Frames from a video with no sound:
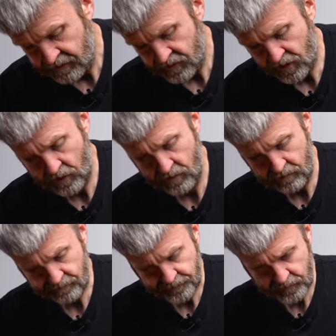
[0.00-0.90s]
So
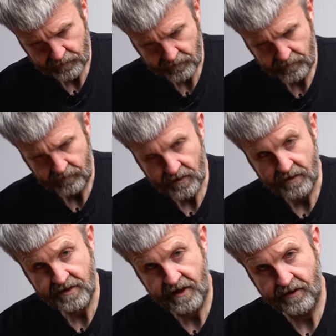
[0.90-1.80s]

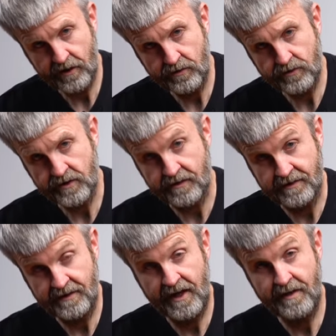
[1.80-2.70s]
set those the
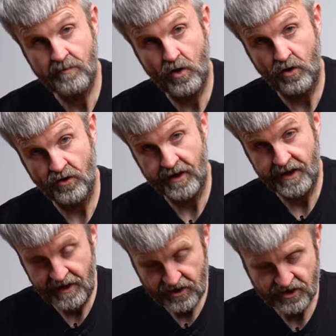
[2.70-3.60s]
same on
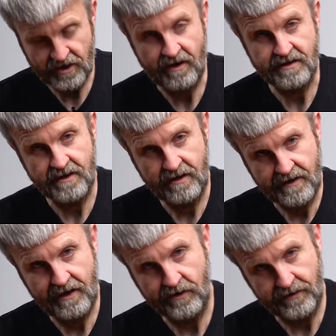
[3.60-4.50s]
each side and
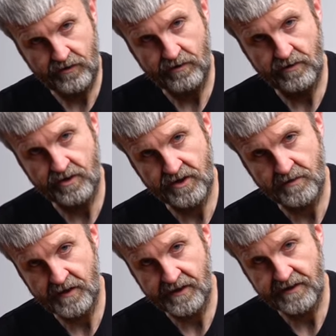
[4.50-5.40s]
that will give you
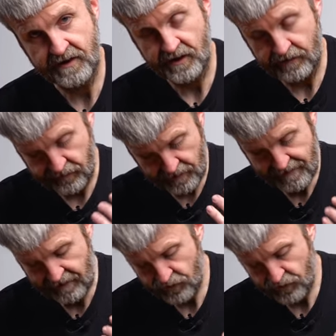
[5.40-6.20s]
adjustability of the amount of